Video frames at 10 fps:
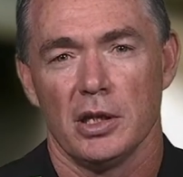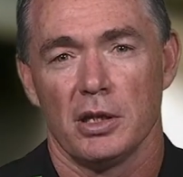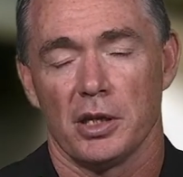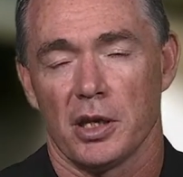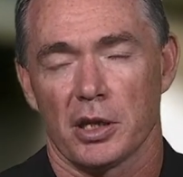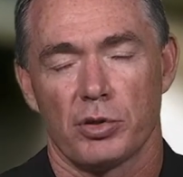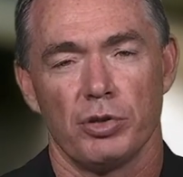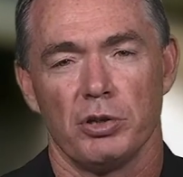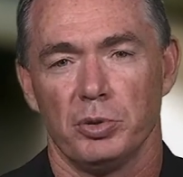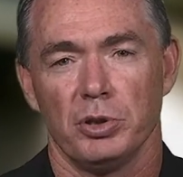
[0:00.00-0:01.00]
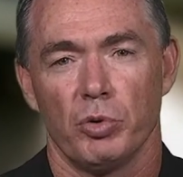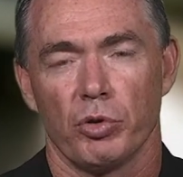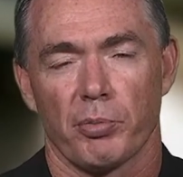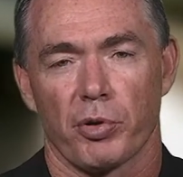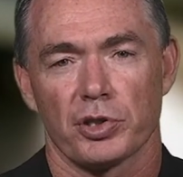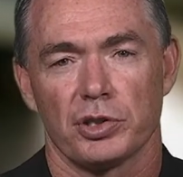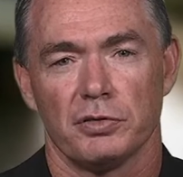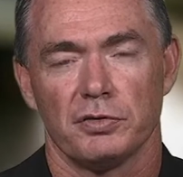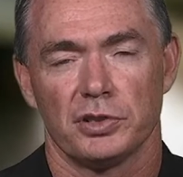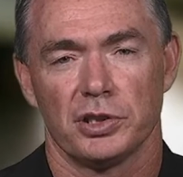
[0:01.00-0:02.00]
Yeah, they couldn't have been more
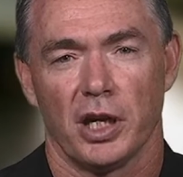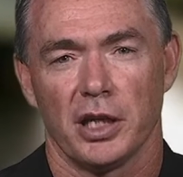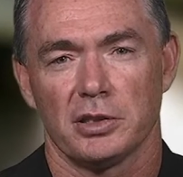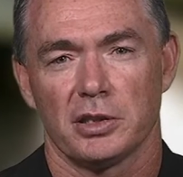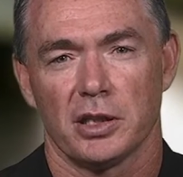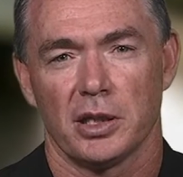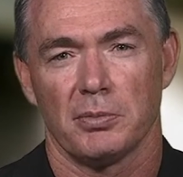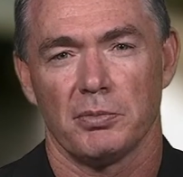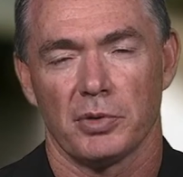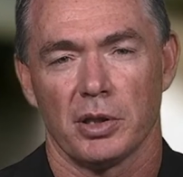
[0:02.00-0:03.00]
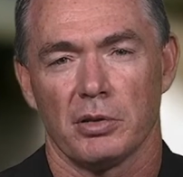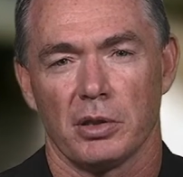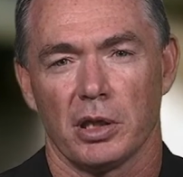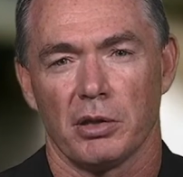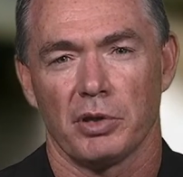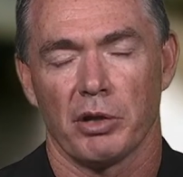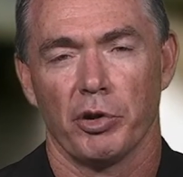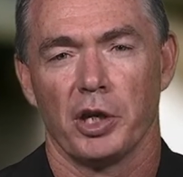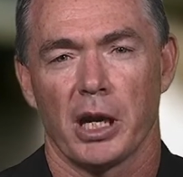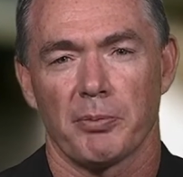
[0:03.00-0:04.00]
impressive to date. Um, they're, they're
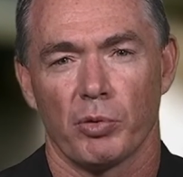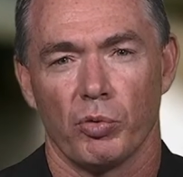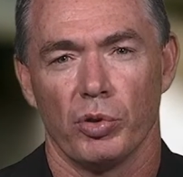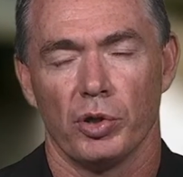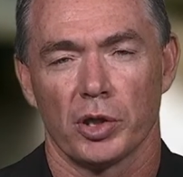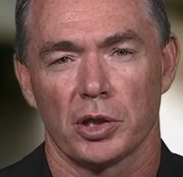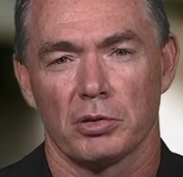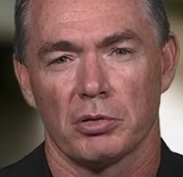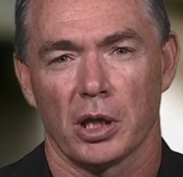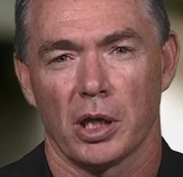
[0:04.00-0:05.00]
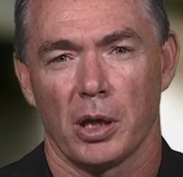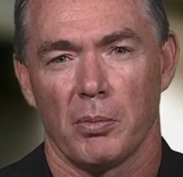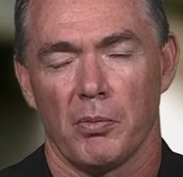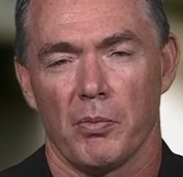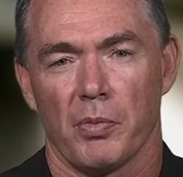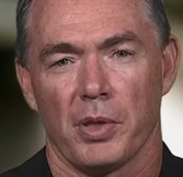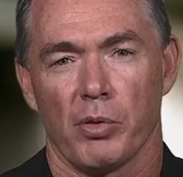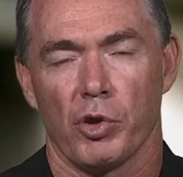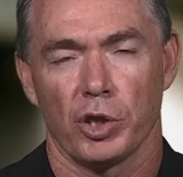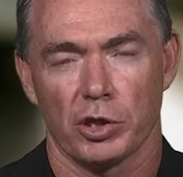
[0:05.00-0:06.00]
eating up the work. Um, they're
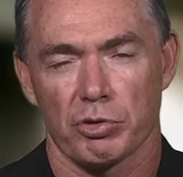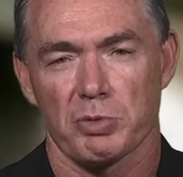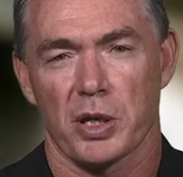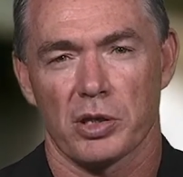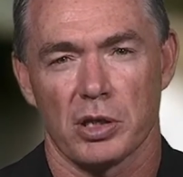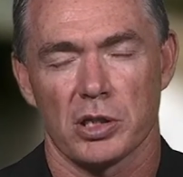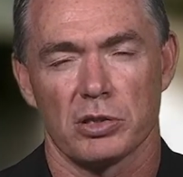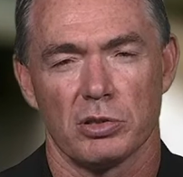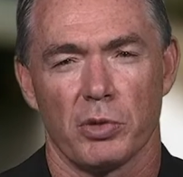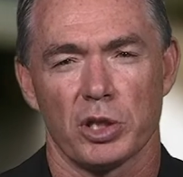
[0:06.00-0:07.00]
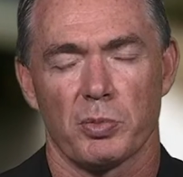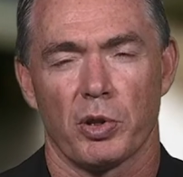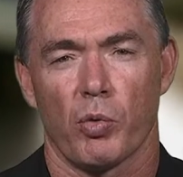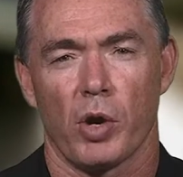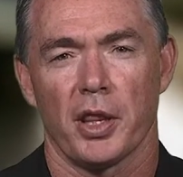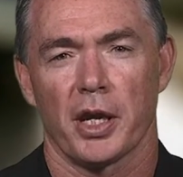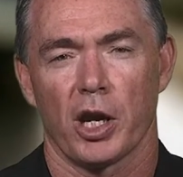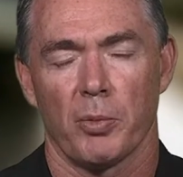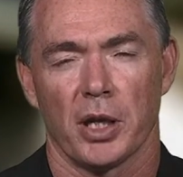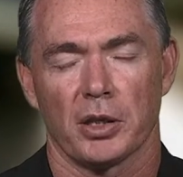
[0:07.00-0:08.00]
earning the respect of their teammates by the way they
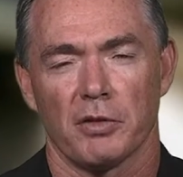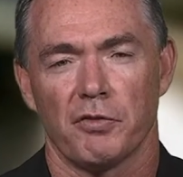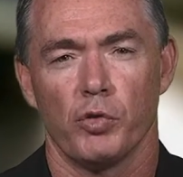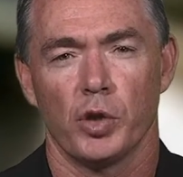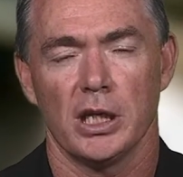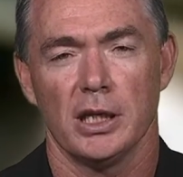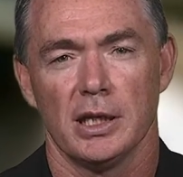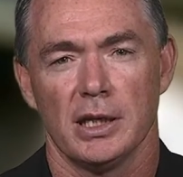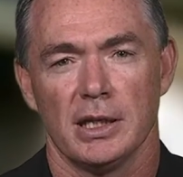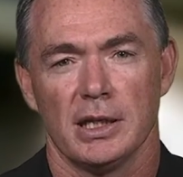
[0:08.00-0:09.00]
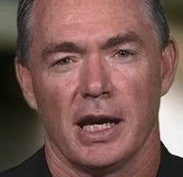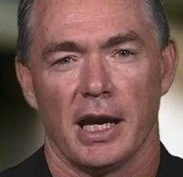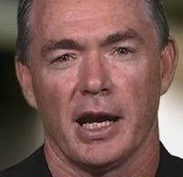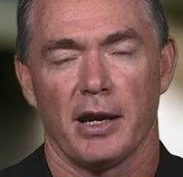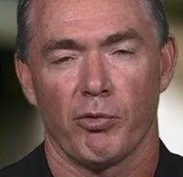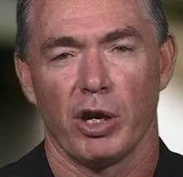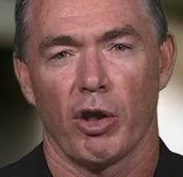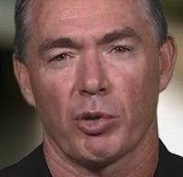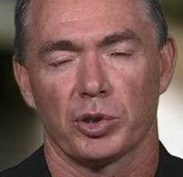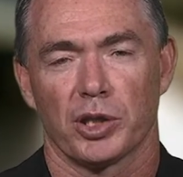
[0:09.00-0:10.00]
go about their footy and we
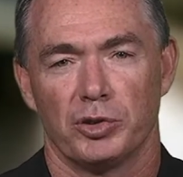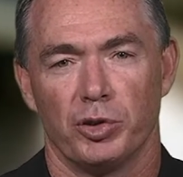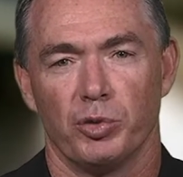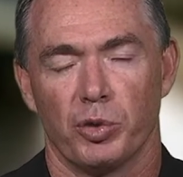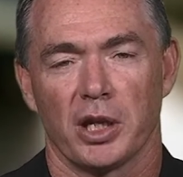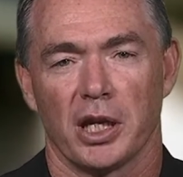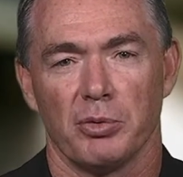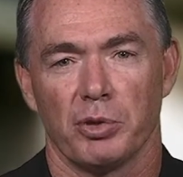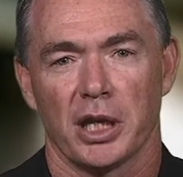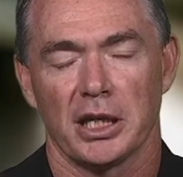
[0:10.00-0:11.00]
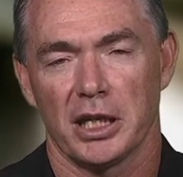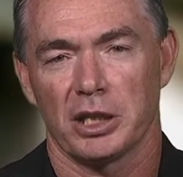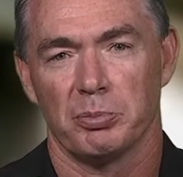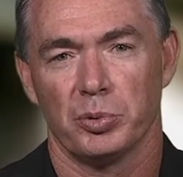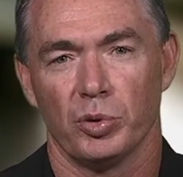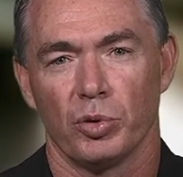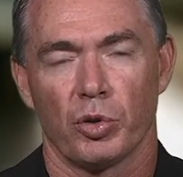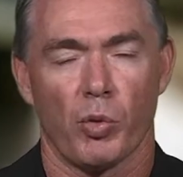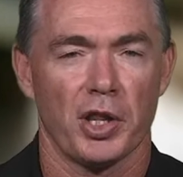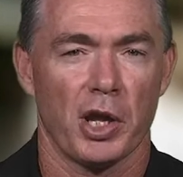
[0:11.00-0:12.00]
like what they do when they when they get the ball or the
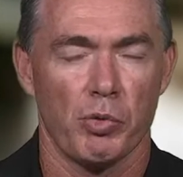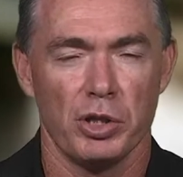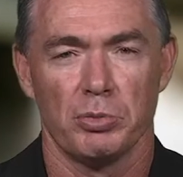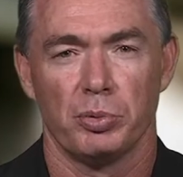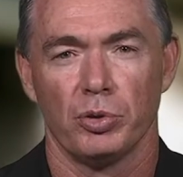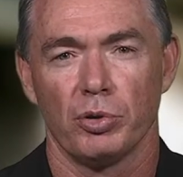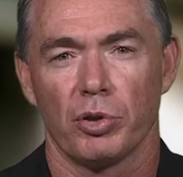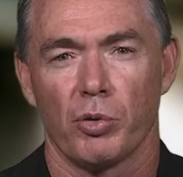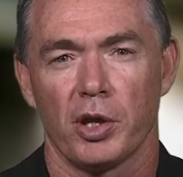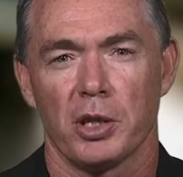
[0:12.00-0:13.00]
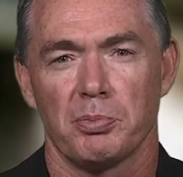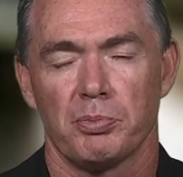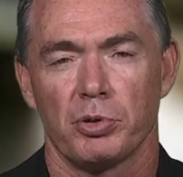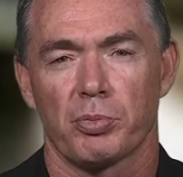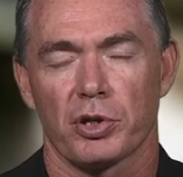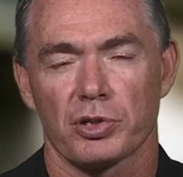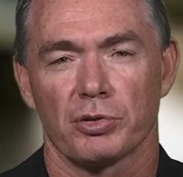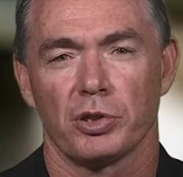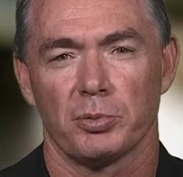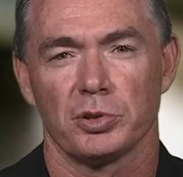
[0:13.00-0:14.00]
way they win the ball or the way they put pressure
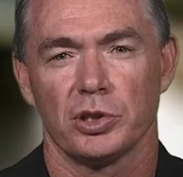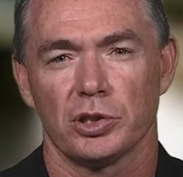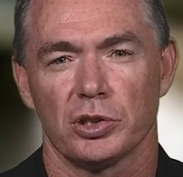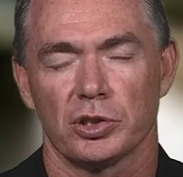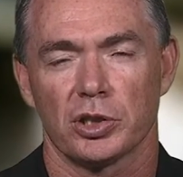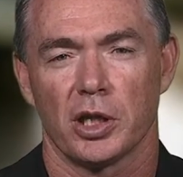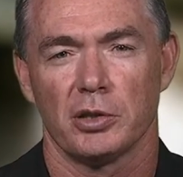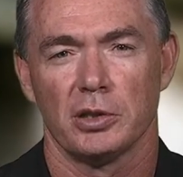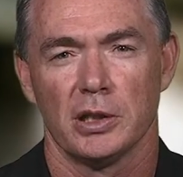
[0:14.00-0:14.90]
on the opposition. So